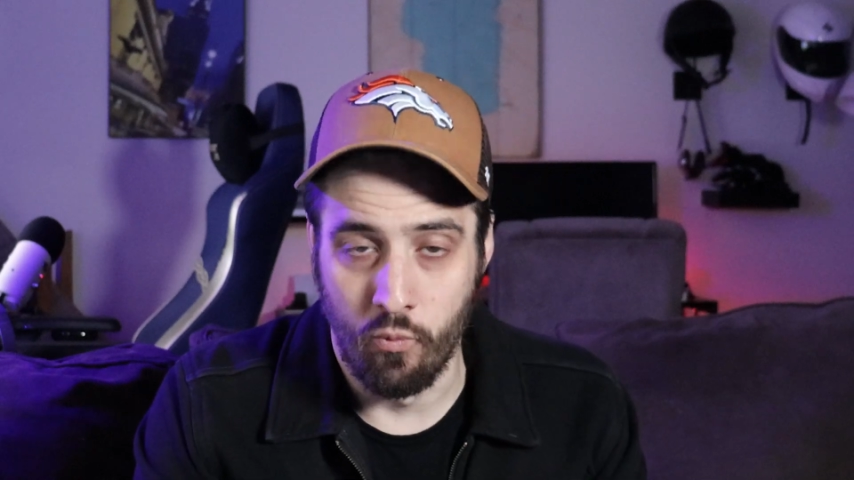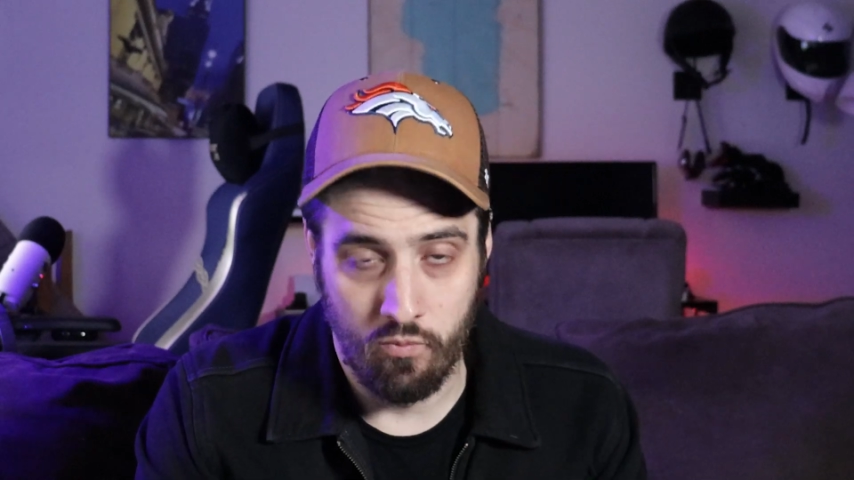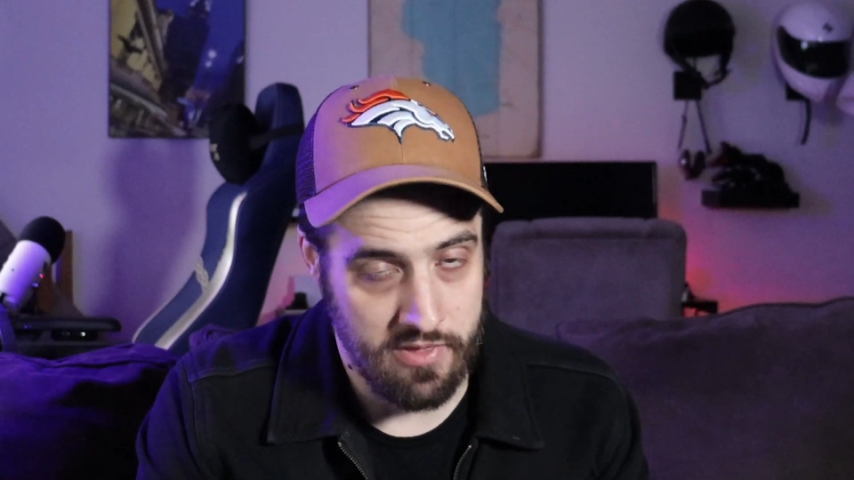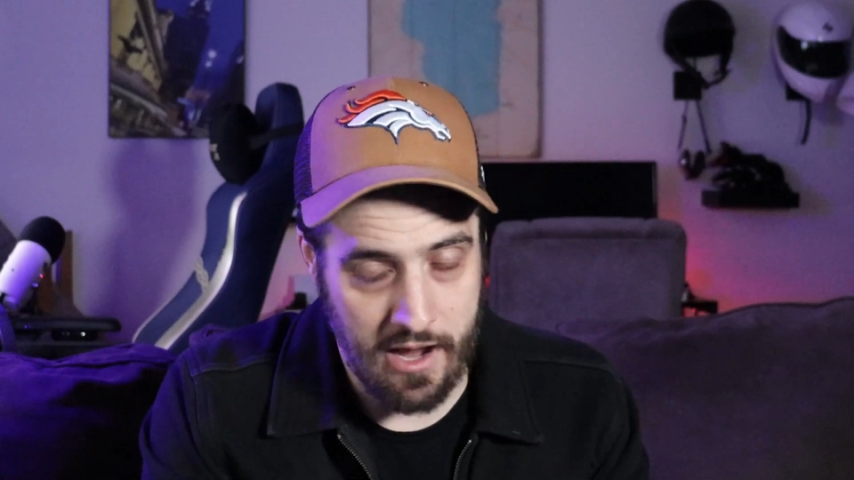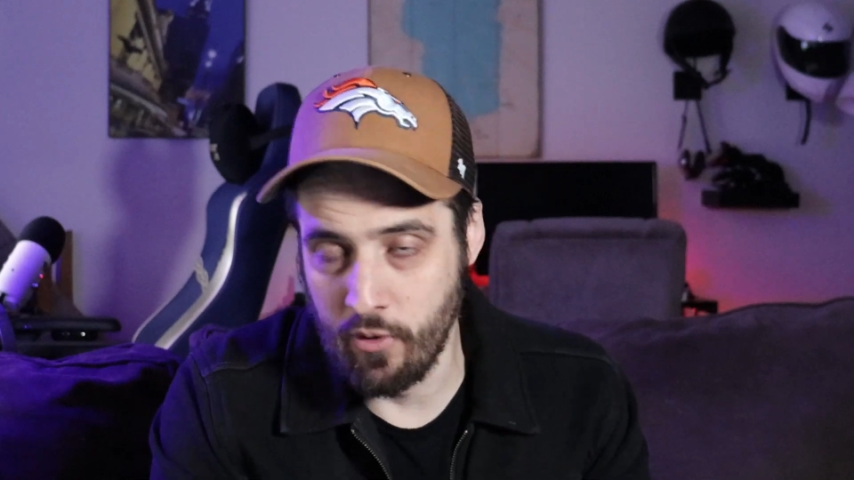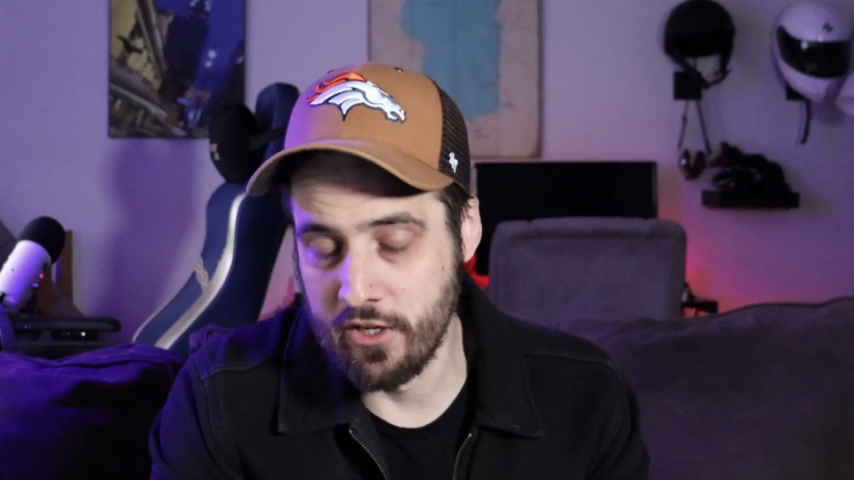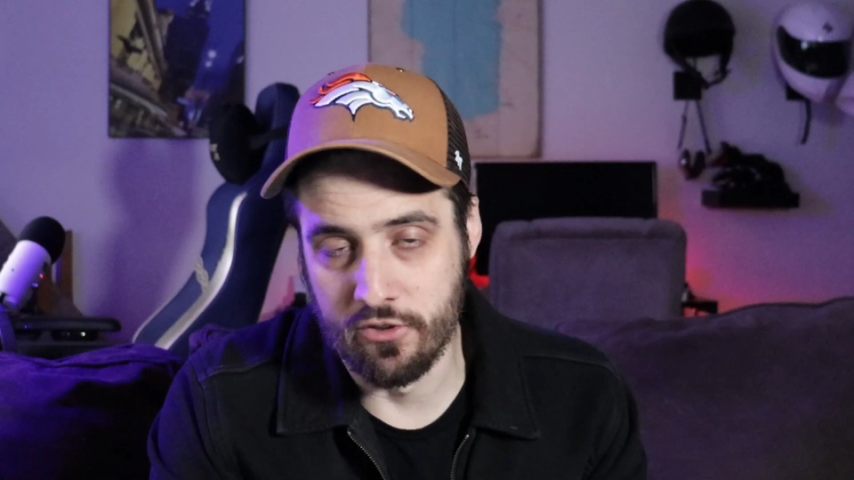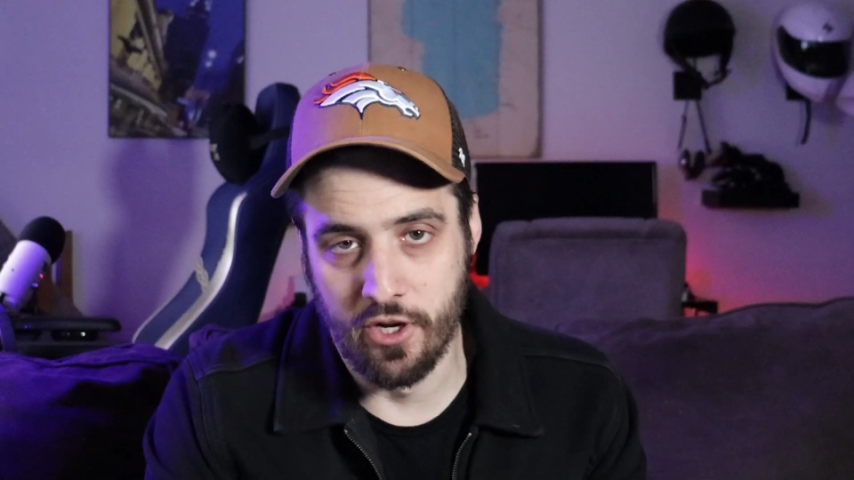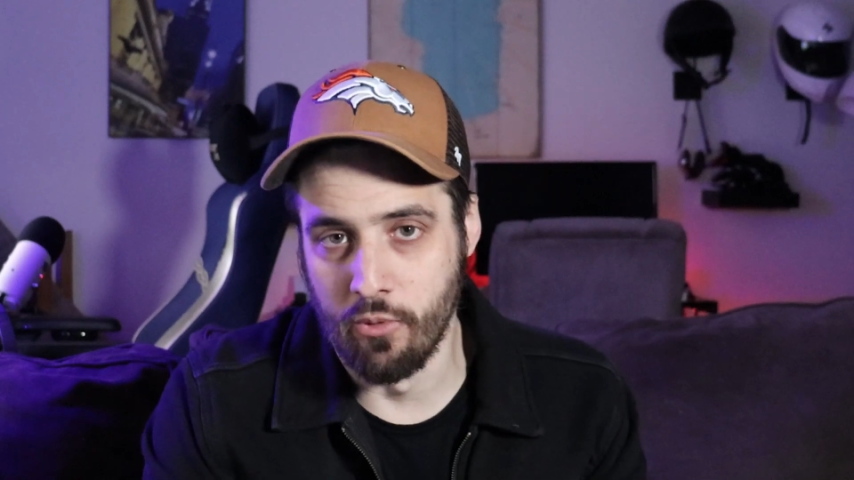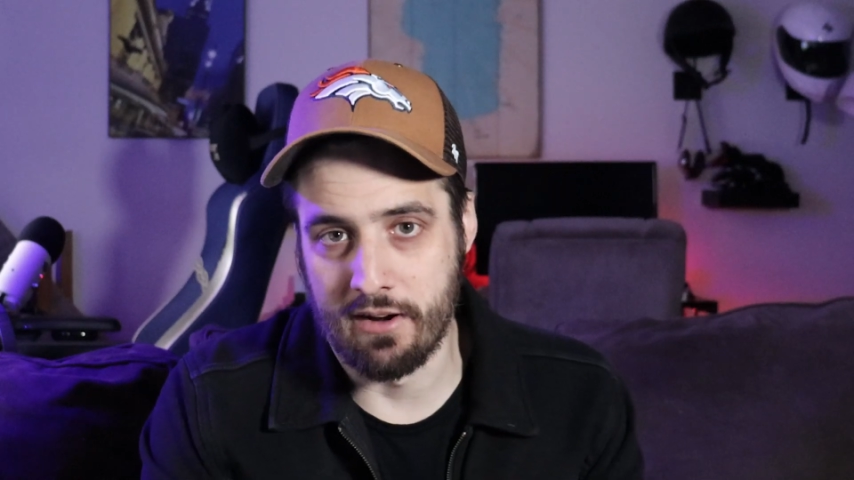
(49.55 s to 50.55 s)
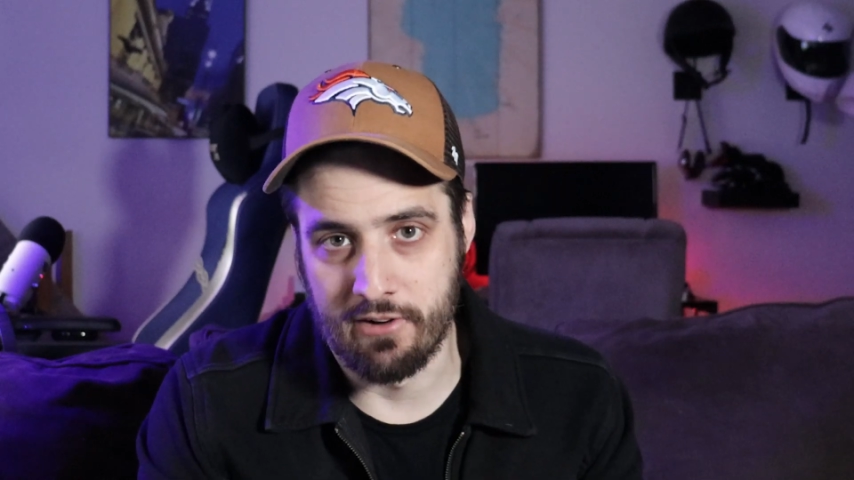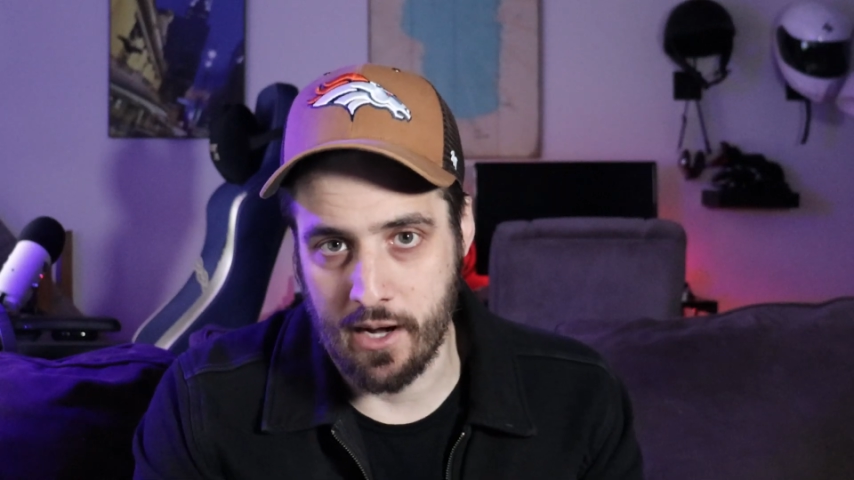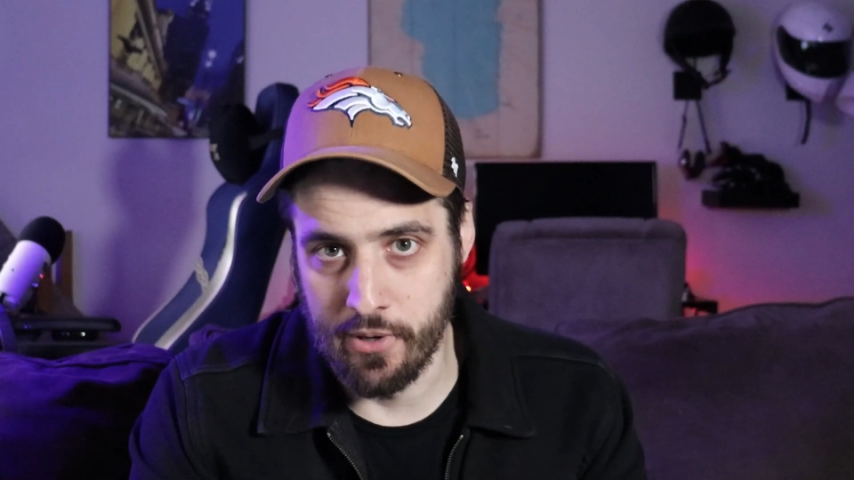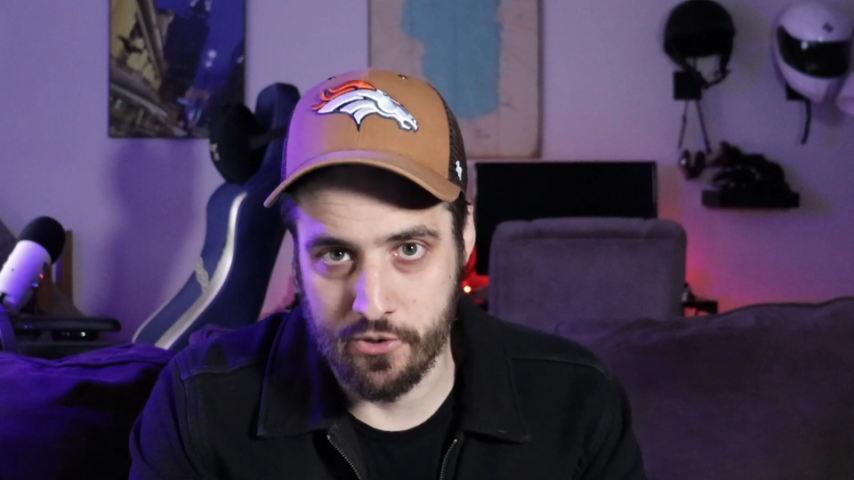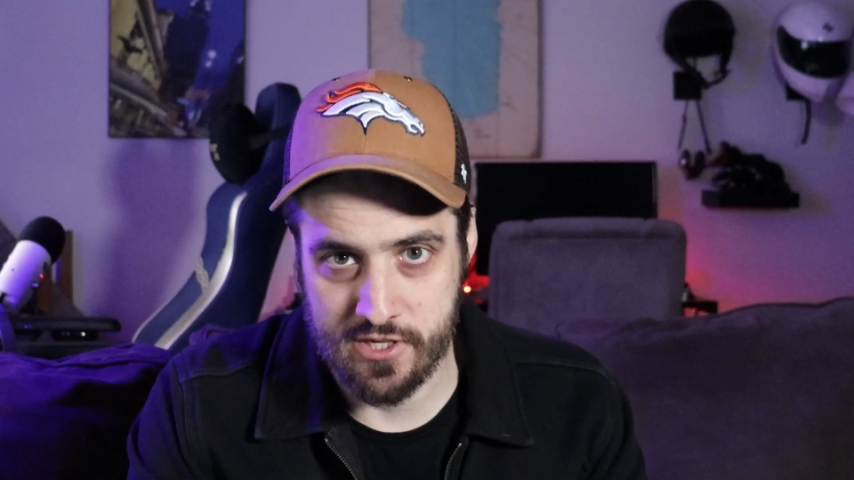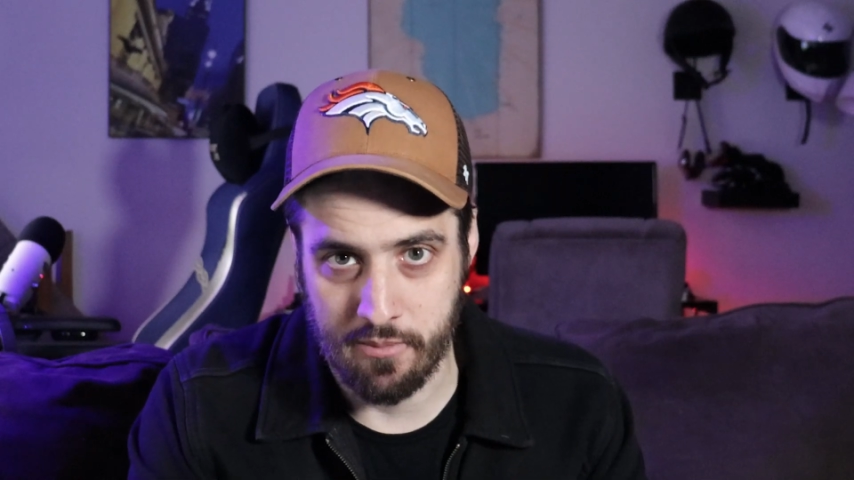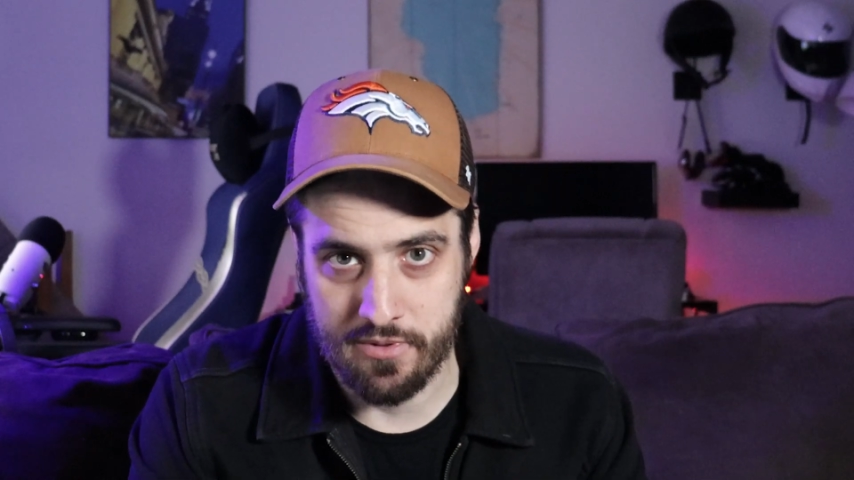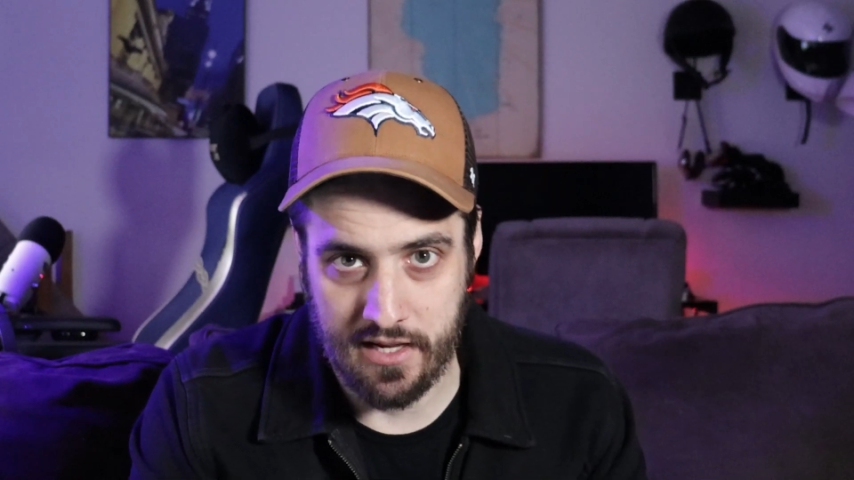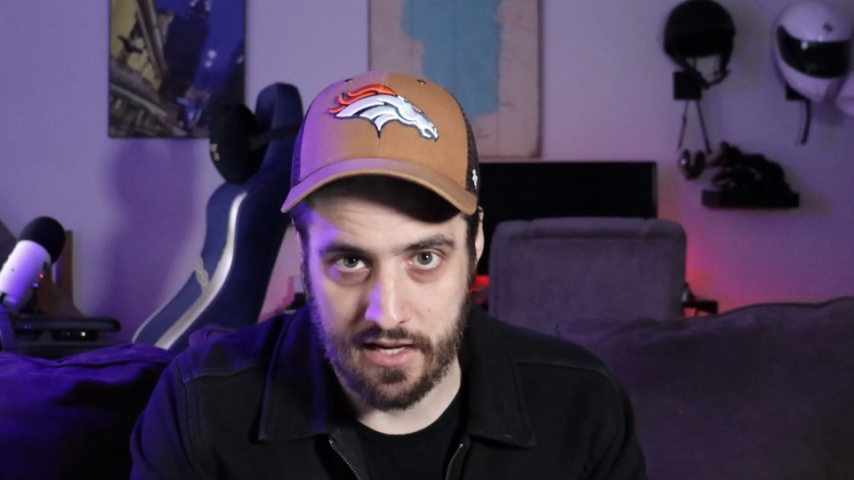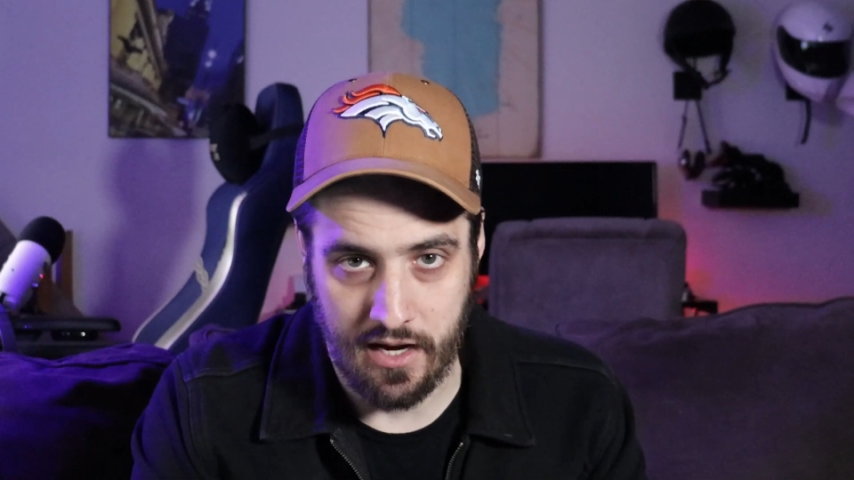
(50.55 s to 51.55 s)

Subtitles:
That way you'll know whenever I post something